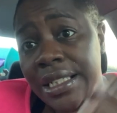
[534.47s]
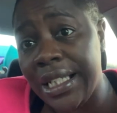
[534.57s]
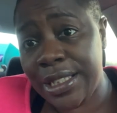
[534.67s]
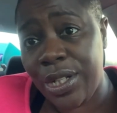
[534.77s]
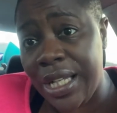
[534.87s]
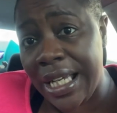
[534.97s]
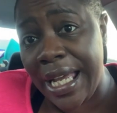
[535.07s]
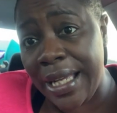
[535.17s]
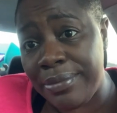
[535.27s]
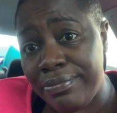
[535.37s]
That's all I
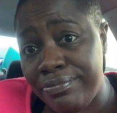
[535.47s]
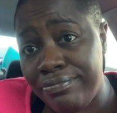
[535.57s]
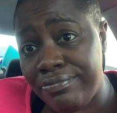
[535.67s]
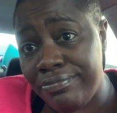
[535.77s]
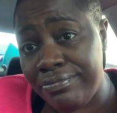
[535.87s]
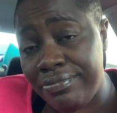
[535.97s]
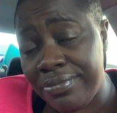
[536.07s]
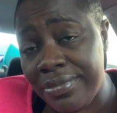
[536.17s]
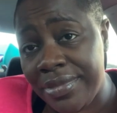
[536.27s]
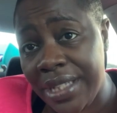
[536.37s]
got.
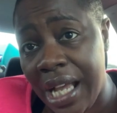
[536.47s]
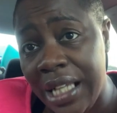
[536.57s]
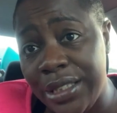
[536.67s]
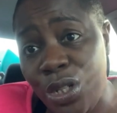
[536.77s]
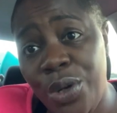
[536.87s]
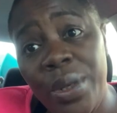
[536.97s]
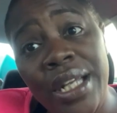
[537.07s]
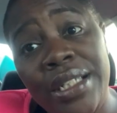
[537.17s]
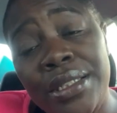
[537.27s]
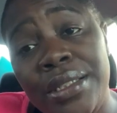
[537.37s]
As
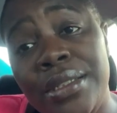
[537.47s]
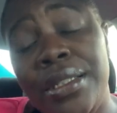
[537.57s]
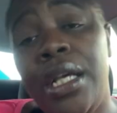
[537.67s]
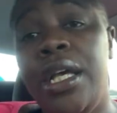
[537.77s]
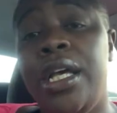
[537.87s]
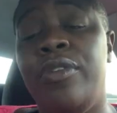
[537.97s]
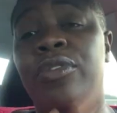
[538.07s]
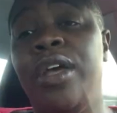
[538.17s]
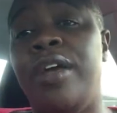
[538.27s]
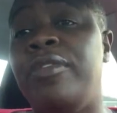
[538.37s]
always,
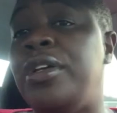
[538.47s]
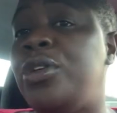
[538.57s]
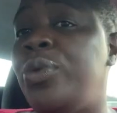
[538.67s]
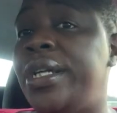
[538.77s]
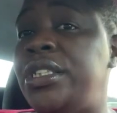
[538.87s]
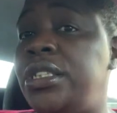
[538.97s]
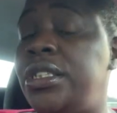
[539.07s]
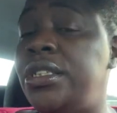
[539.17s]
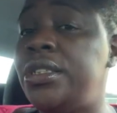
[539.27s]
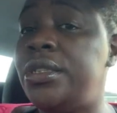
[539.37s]
if you have any
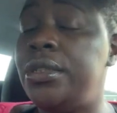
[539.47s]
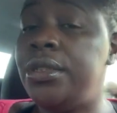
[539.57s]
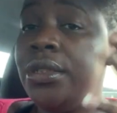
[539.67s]
questions,